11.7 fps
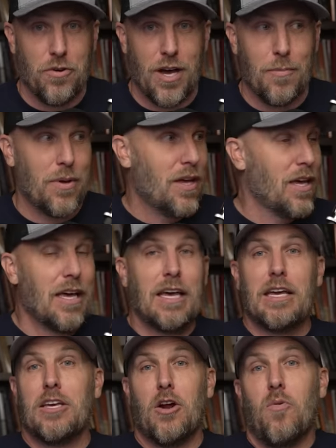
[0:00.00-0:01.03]
up.
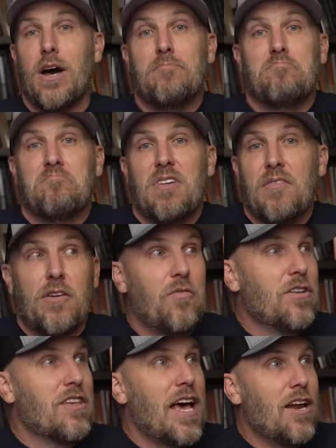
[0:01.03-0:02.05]
You know what? Even if we
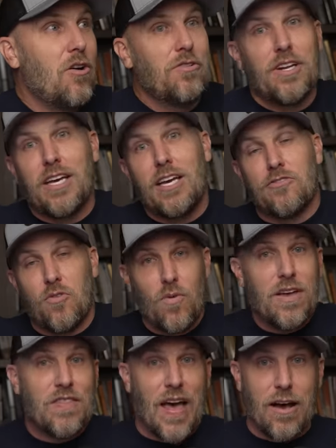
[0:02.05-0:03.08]
said only
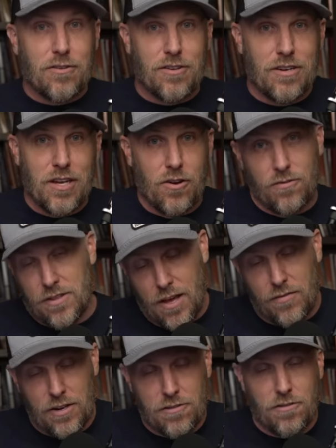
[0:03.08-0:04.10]
3,000 years, the
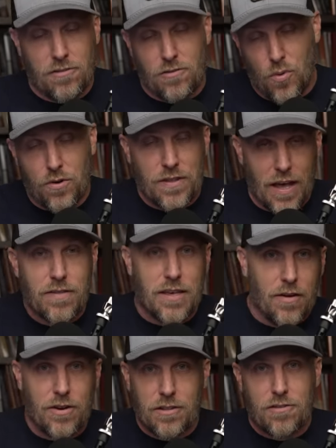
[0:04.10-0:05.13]
evidence doesn't support that. The
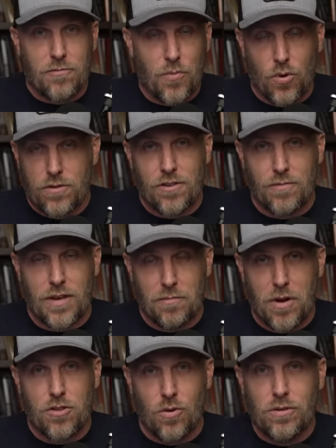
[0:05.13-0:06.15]
evidence supports something
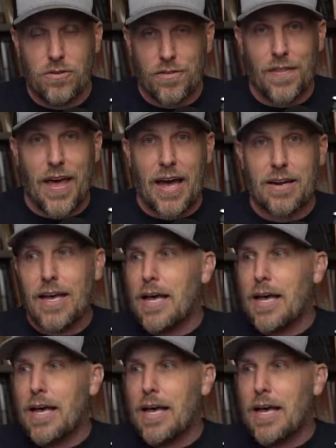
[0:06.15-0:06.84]
much older than that.